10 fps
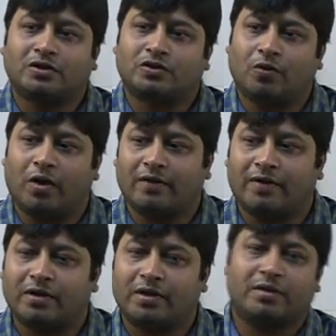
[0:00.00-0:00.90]
So
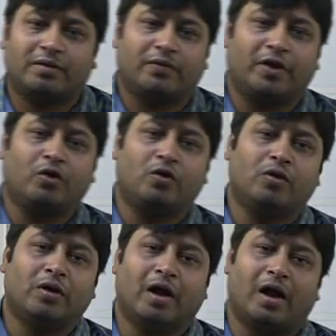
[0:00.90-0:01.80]
whatever we
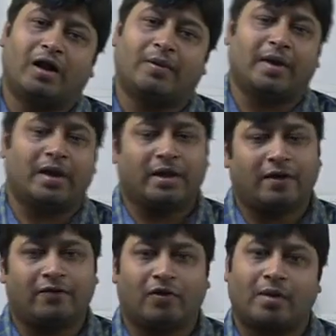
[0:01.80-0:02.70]
do, ultimately they
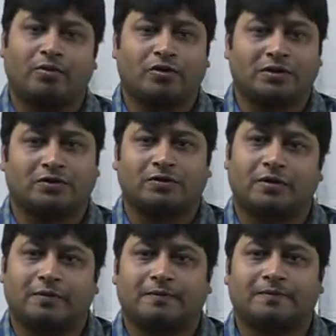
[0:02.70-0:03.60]
have to come to us only.